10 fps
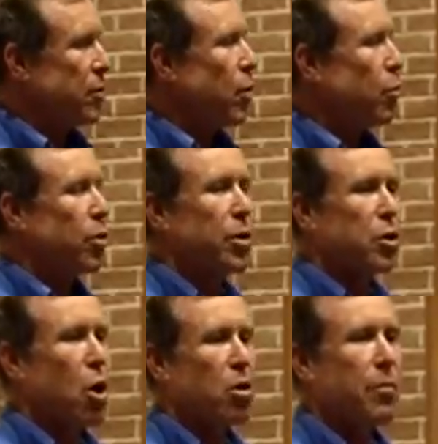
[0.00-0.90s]
and what we're going
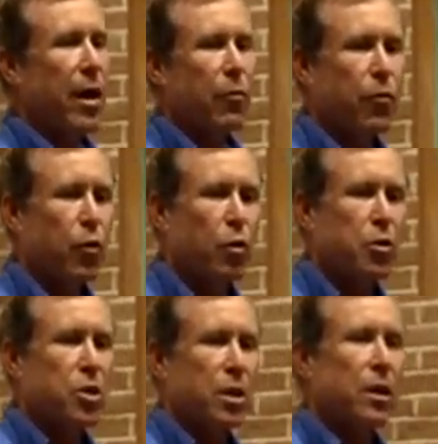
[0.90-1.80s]
to talk about
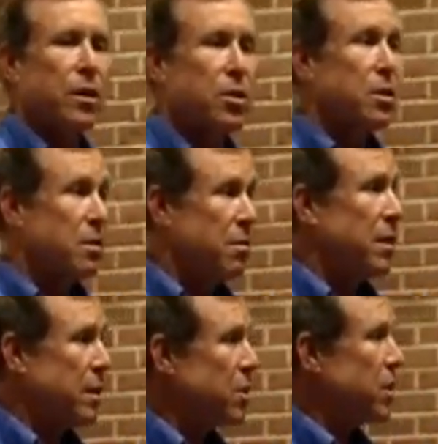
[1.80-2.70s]
first is
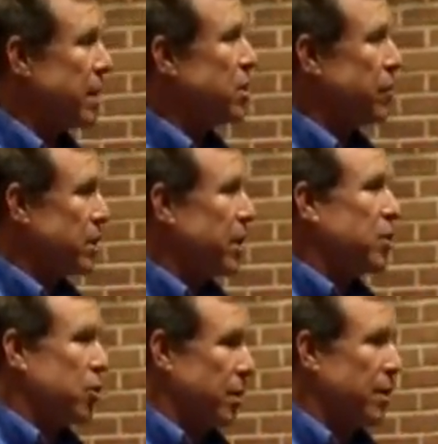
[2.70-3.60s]
the disease of
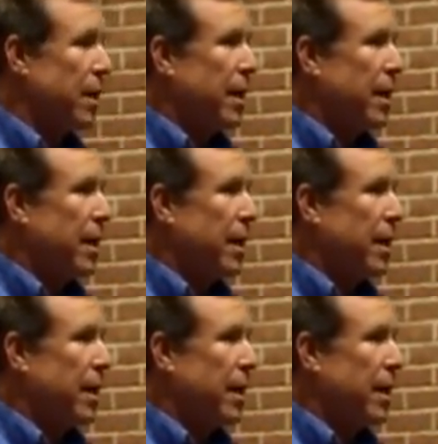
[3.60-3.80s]
addiction.